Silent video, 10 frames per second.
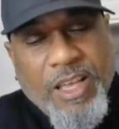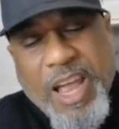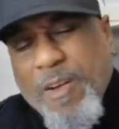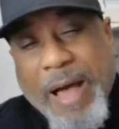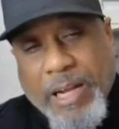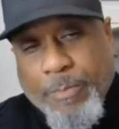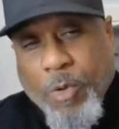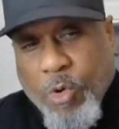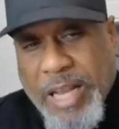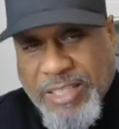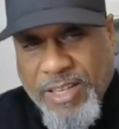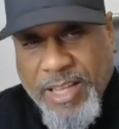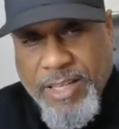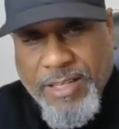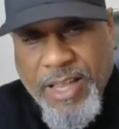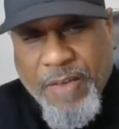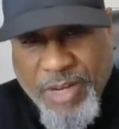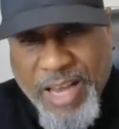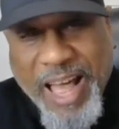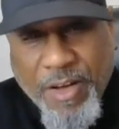Everybody procrastinates
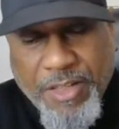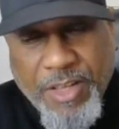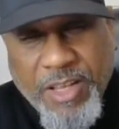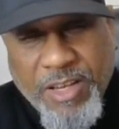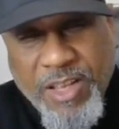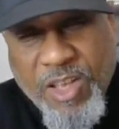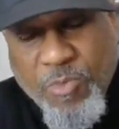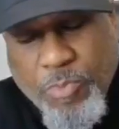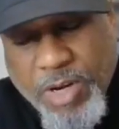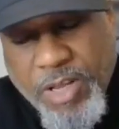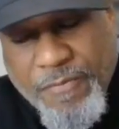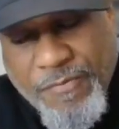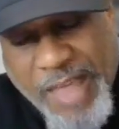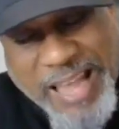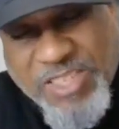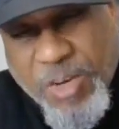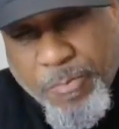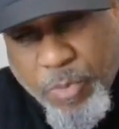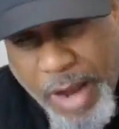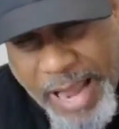every now and then, but if that's a
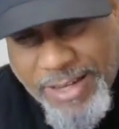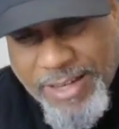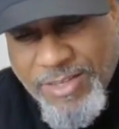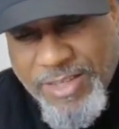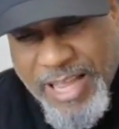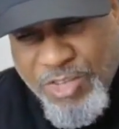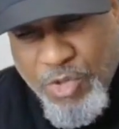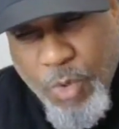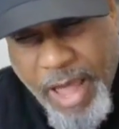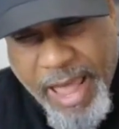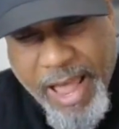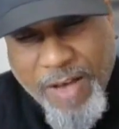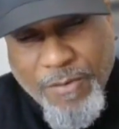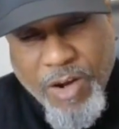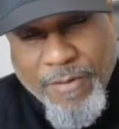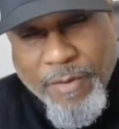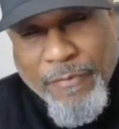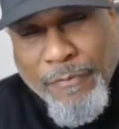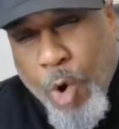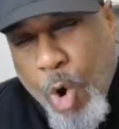practice that you have of
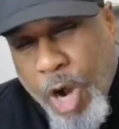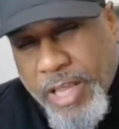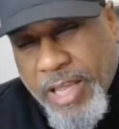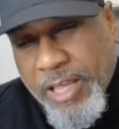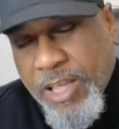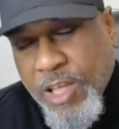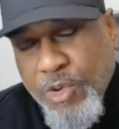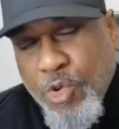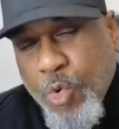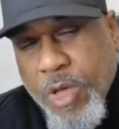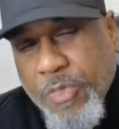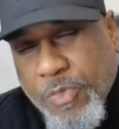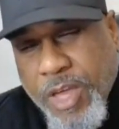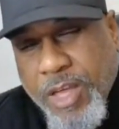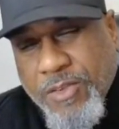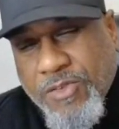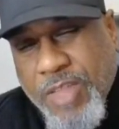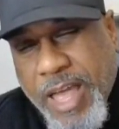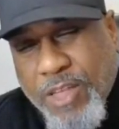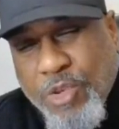avoiding doing things
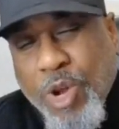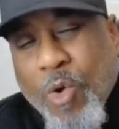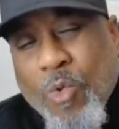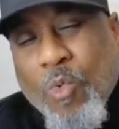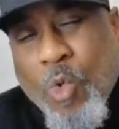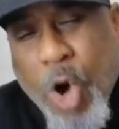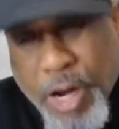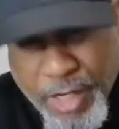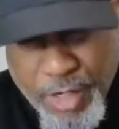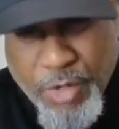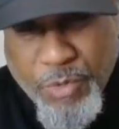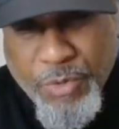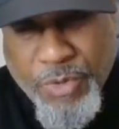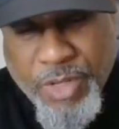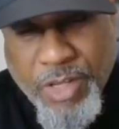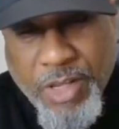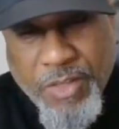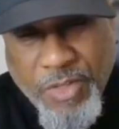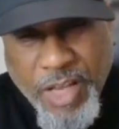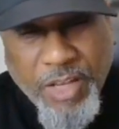that you don't want to do,
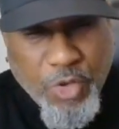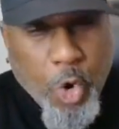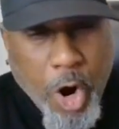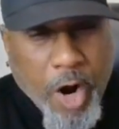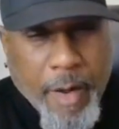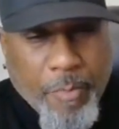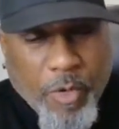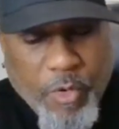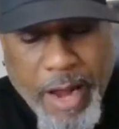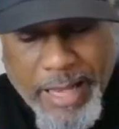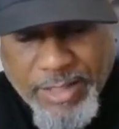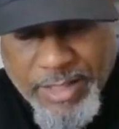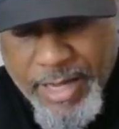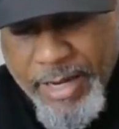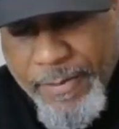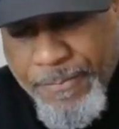then you are a procrastinator.